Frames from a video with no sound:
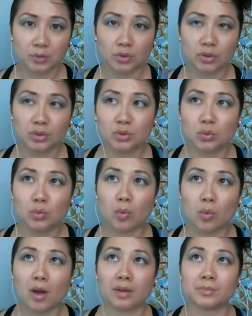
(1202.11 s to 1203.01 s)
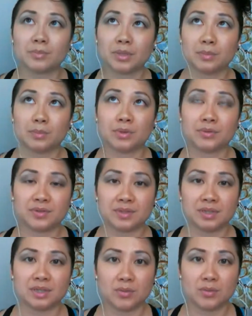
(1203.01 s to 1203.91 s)
Who do you want people to
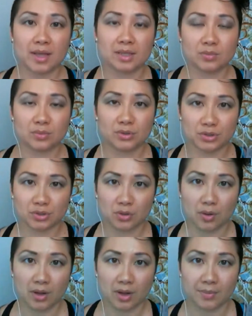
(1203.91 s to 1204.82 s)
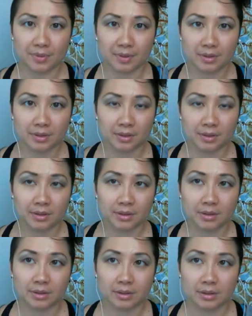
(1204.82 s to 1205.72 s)
see you as when you show up?
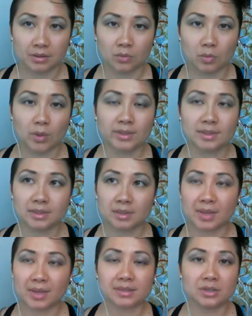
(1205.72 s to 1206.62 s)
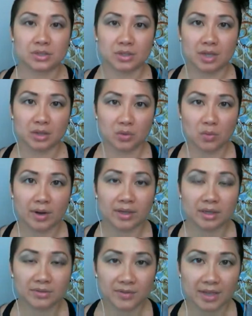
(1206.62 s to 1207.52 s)
What's the message that you
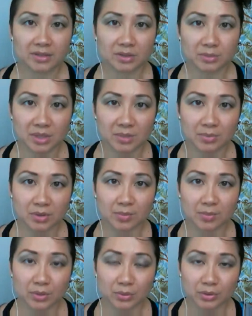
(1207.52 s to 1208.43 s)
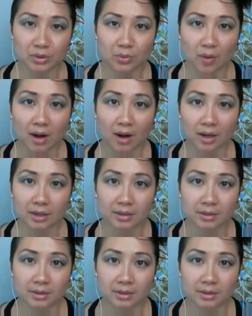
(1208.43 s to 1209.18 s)
want to convey to people about who you are?